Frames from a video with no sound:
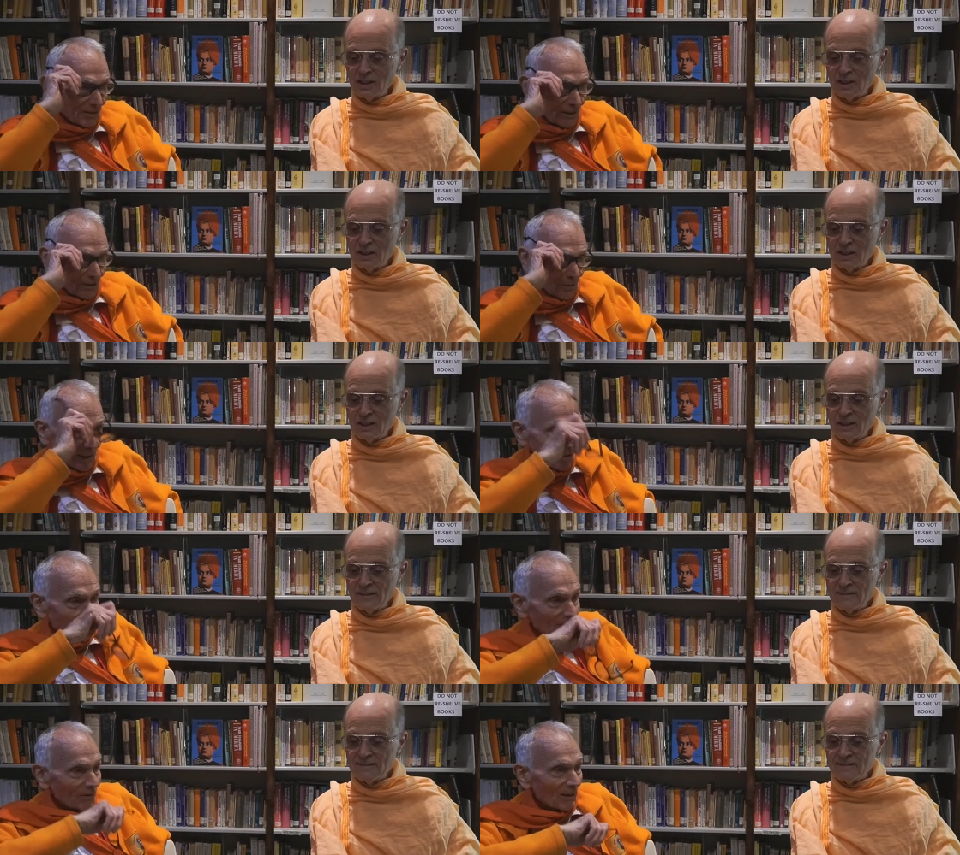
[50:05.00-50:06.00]
Speaker 1: say, 20,
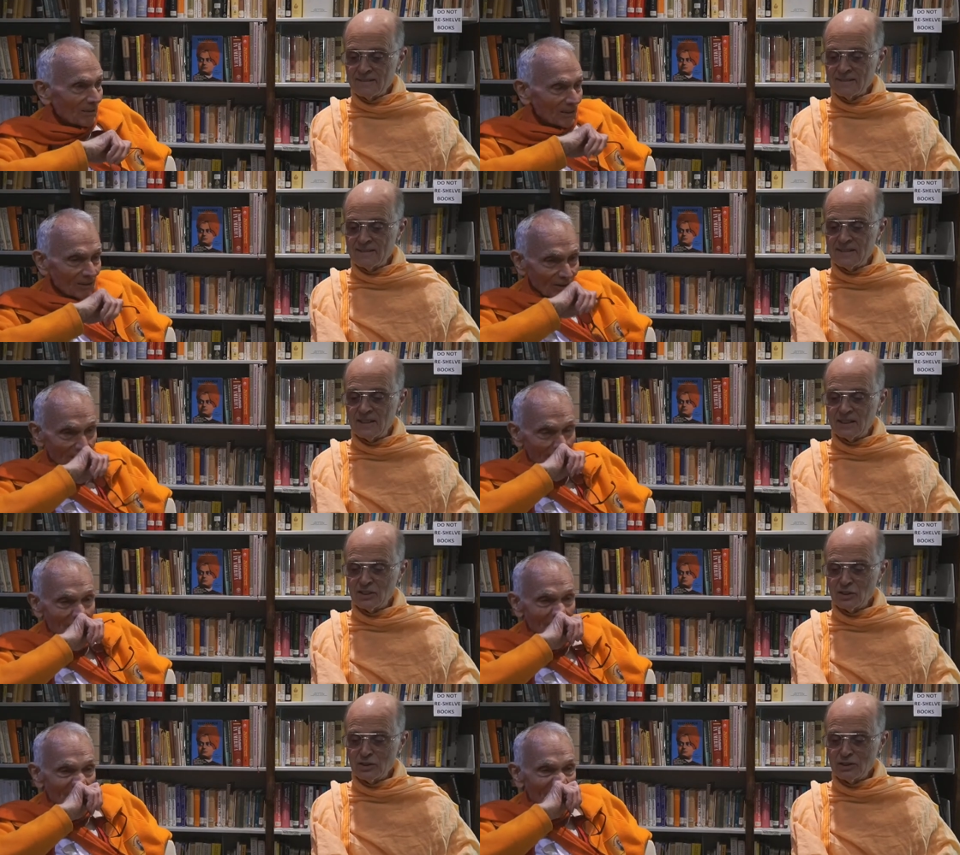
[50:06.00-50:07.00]
25 years.
Speaker 2: Yes,
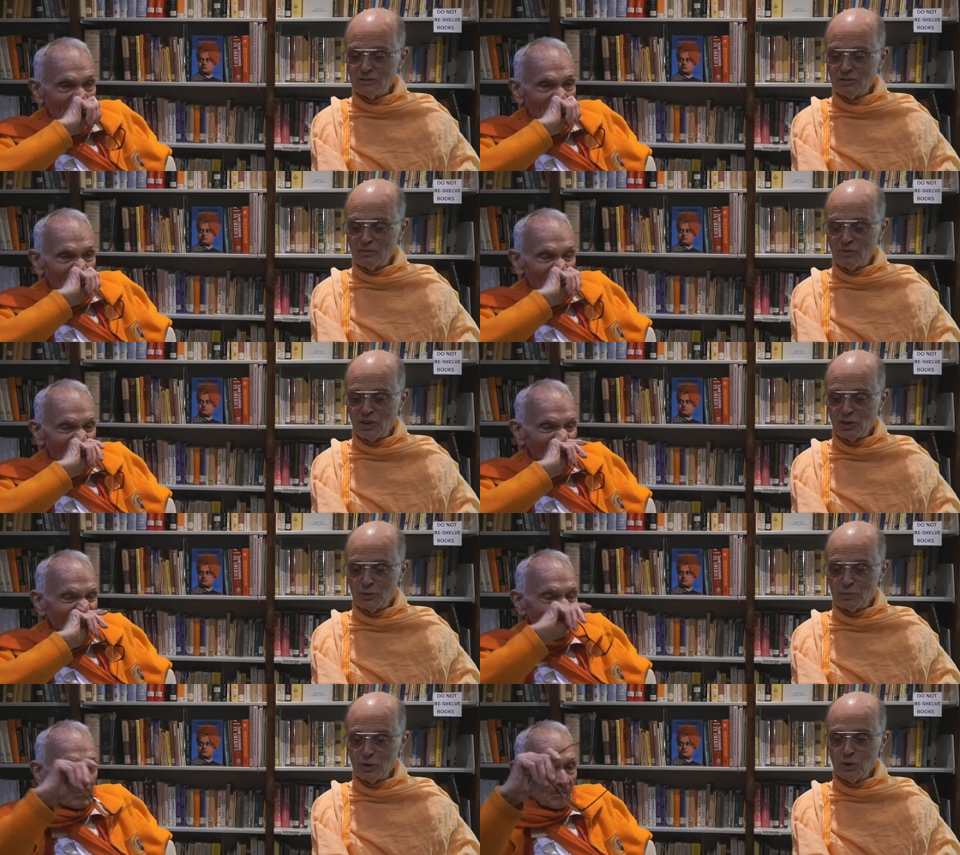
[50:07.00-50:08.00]
this is
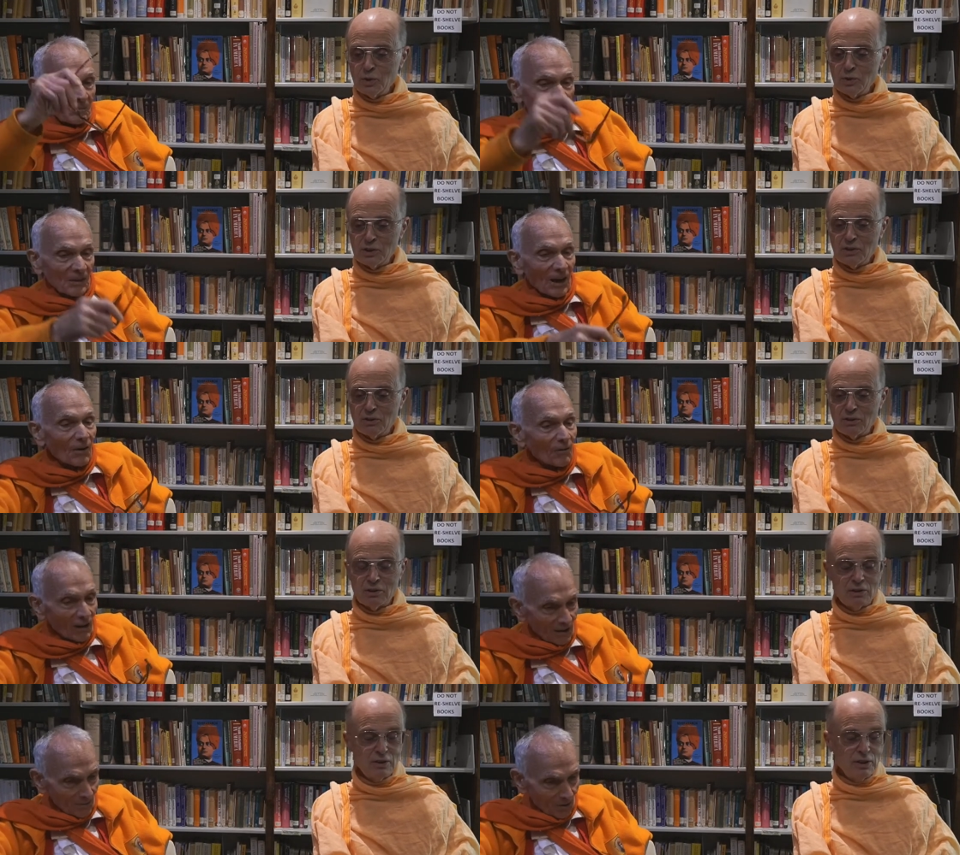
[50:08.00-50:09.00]
volume mm-hmm. two, oh, somewhere
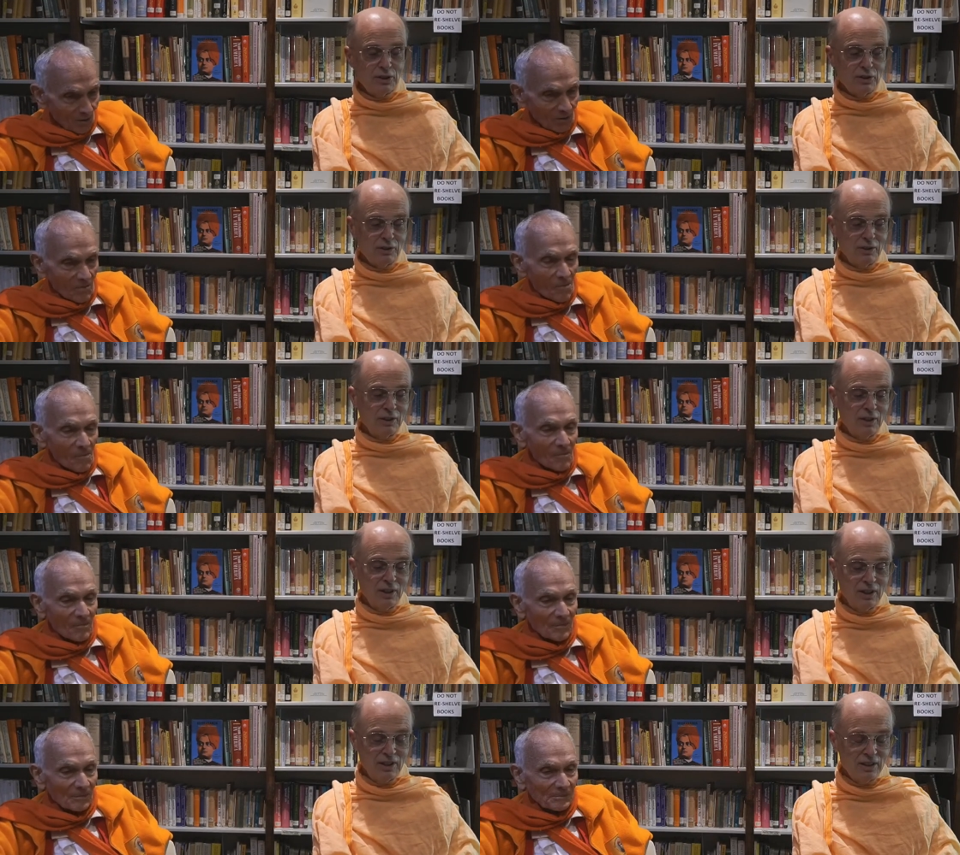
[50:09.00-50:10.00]
oh, earlier mm
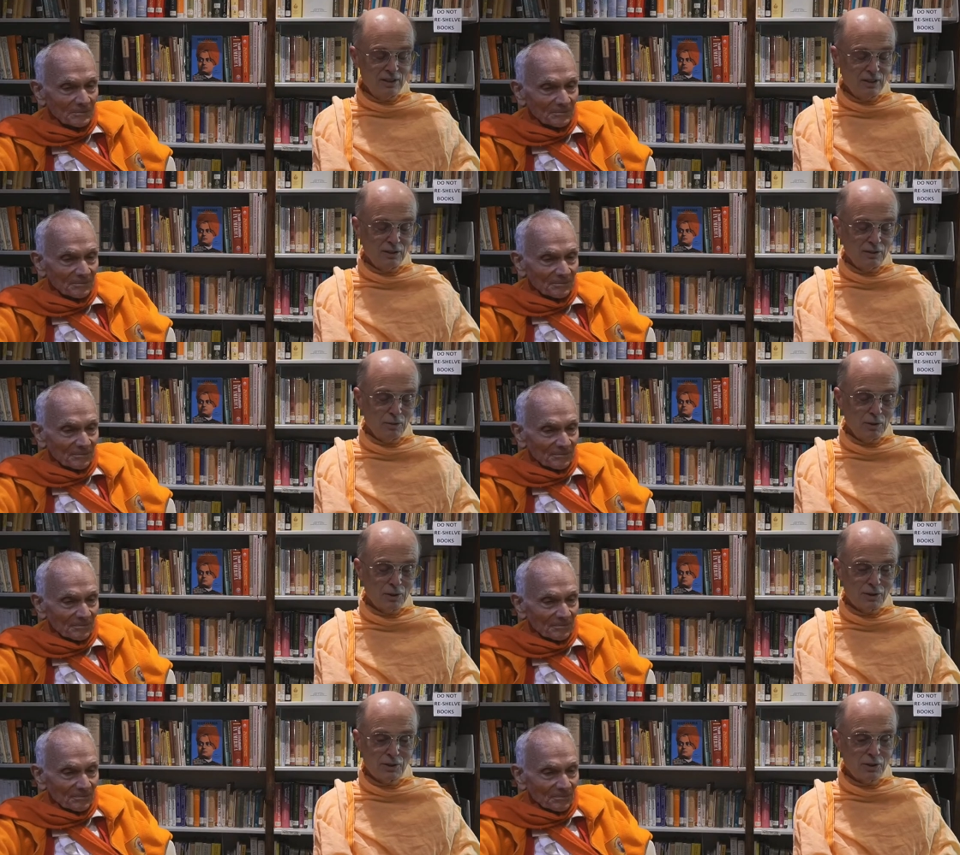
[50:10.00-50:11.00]
Mm-hmm. in the
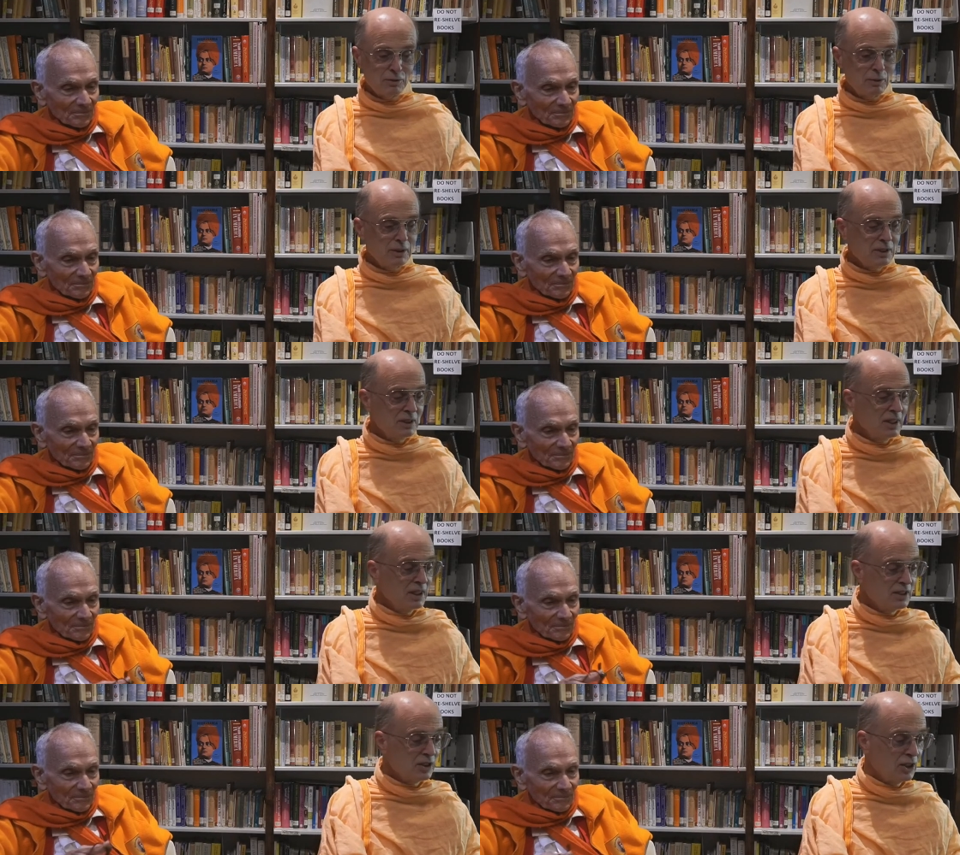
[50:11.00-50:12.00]
works. Of course, we
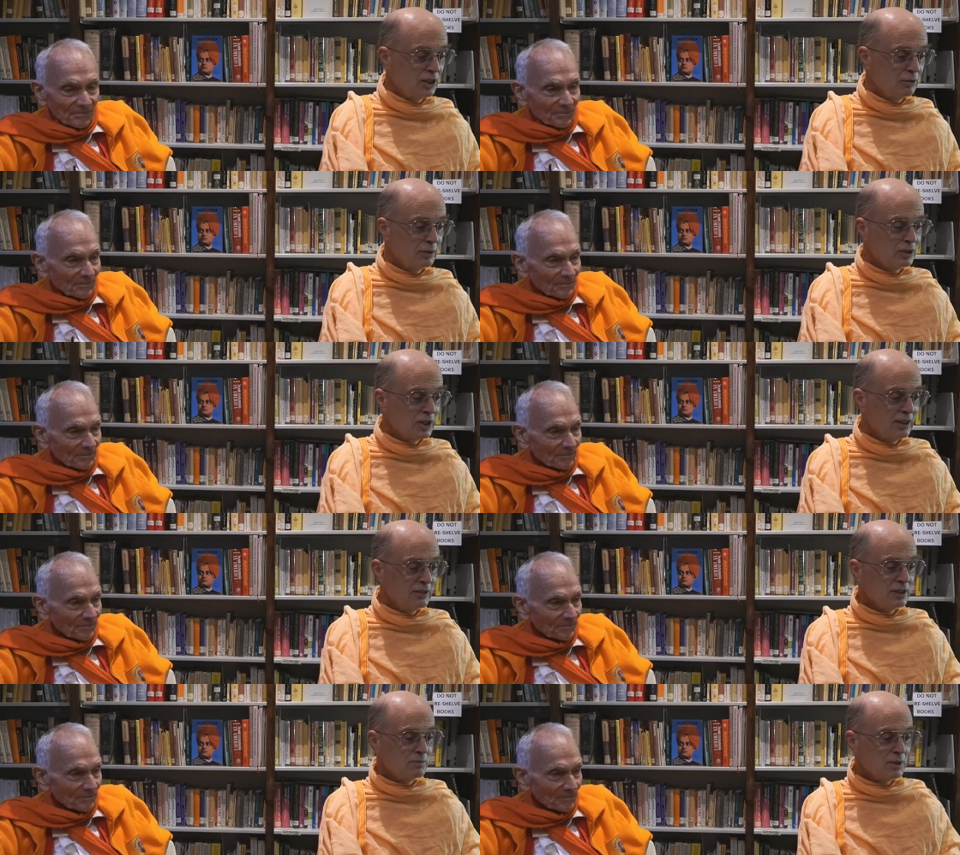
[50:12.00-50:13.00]
started with
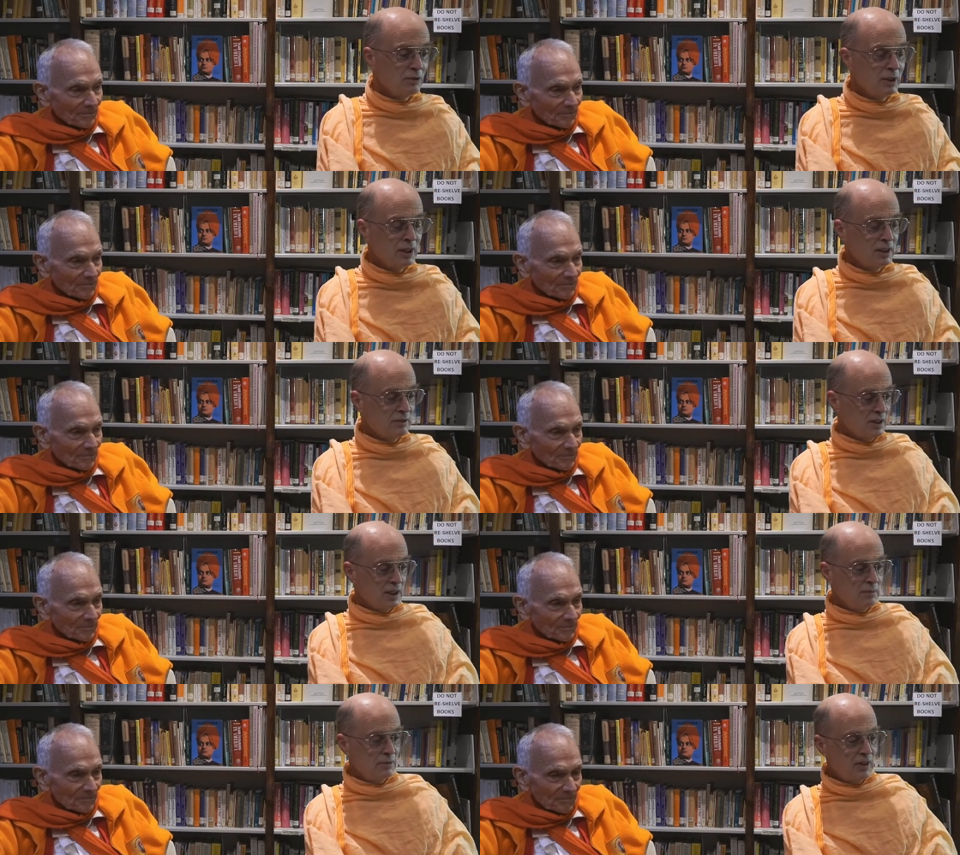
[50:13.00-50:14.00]
Shaivism, so we kind of
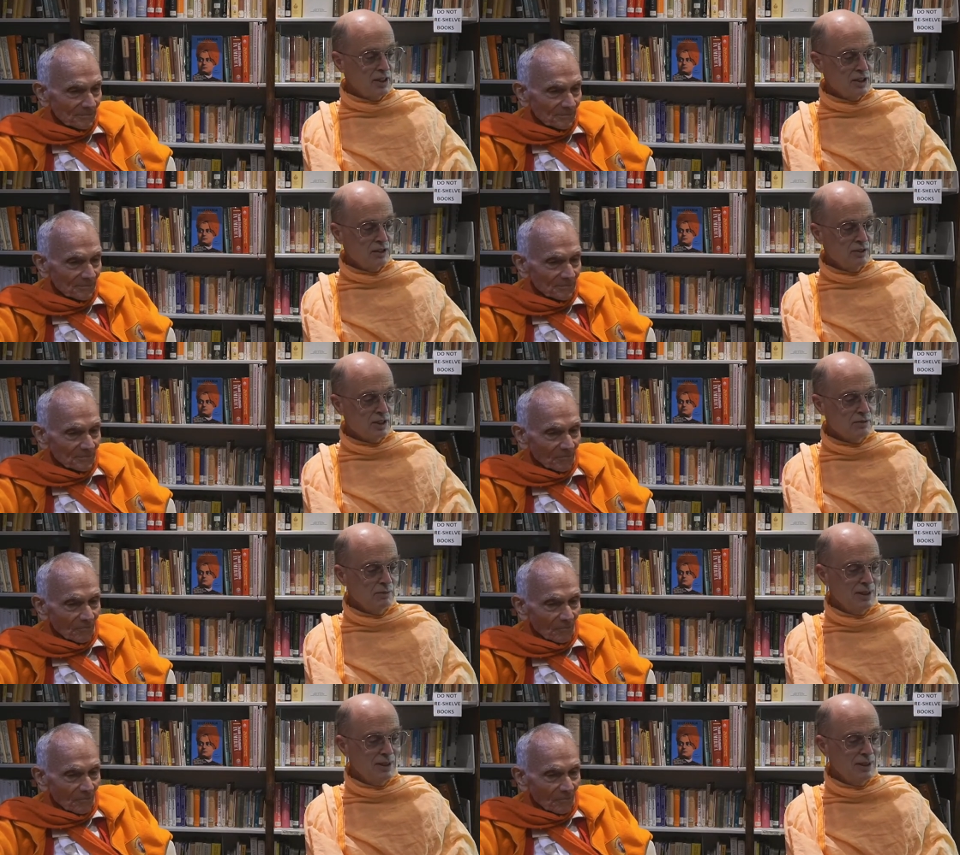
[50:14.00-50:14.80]
skipped Vaishnavism,